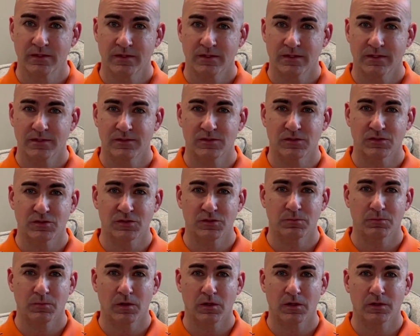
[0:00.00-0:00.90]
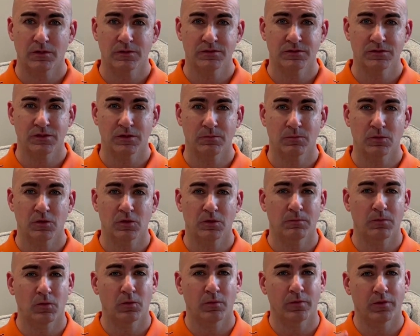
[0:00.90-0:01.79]
It's a small
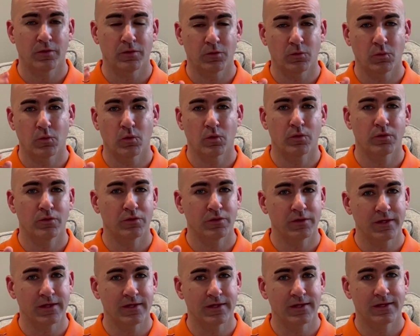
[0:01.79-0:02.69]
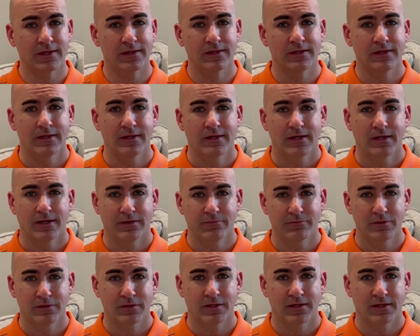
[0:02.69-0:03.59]
suburb on the northern end of
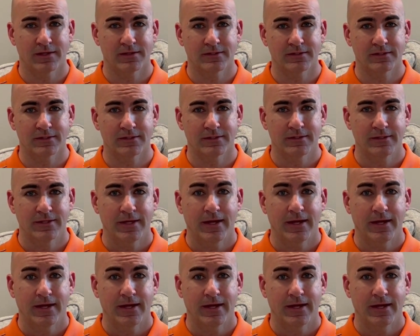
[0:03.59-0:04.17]
Atlanta,